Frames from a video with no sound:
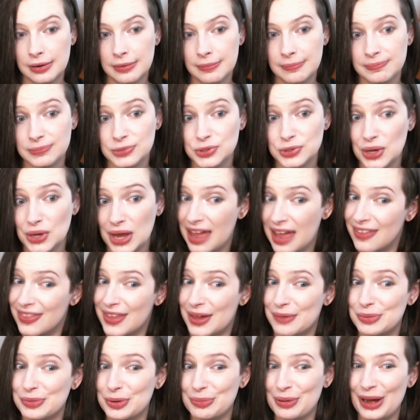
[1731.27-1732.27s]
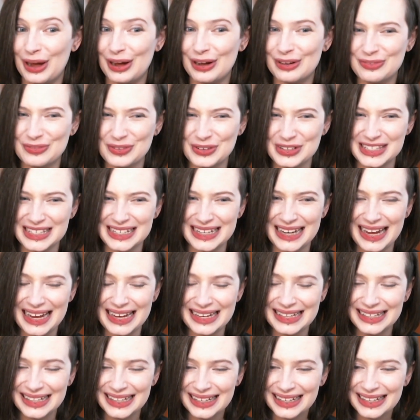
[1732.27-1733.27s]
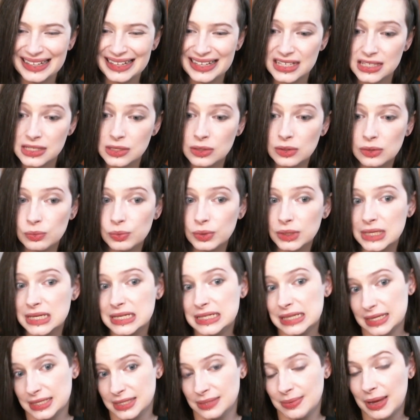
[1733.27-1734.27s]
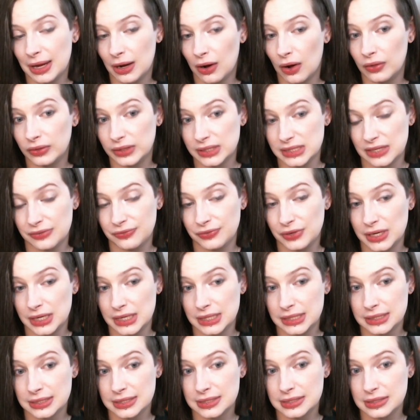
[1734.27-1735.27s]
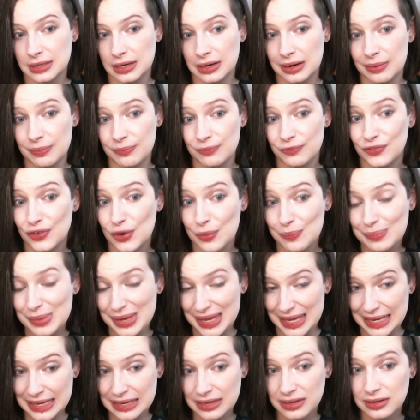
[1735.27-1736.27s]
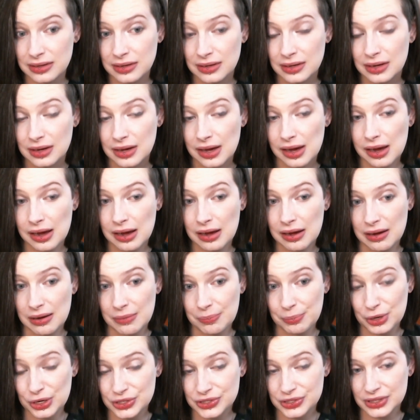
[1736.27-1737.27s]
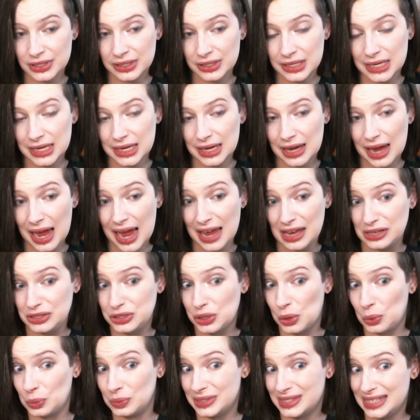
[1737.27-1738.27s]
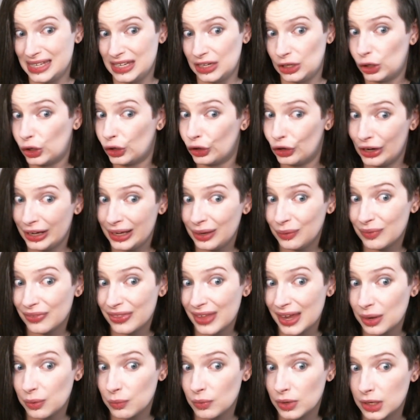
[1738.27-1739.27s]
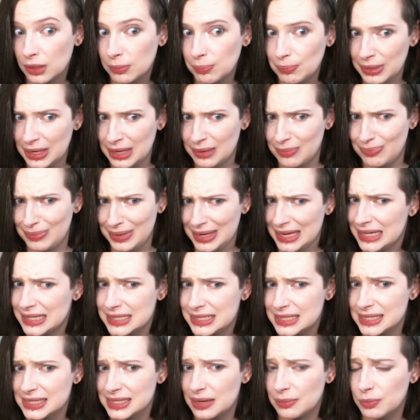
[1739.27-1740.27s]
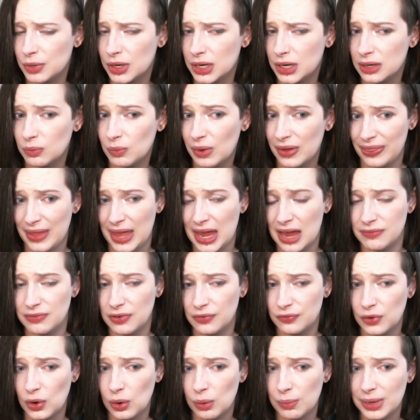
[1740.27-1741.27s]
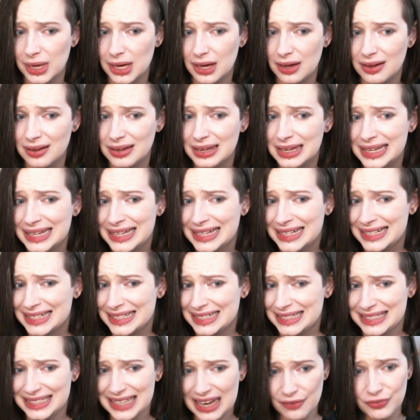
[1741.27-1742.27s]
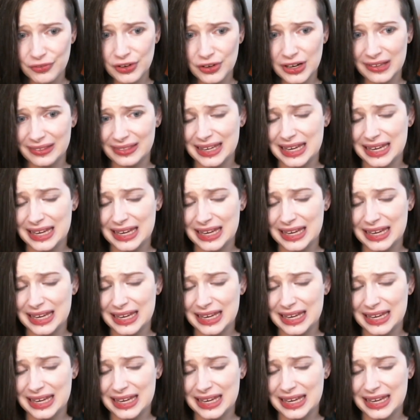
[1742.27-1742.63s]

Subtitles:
So I had that prepared for today. So it really does make all the difference for me. Personally, I don't see it hurting with anyone. Being mean to someone when they have a phobia, definitely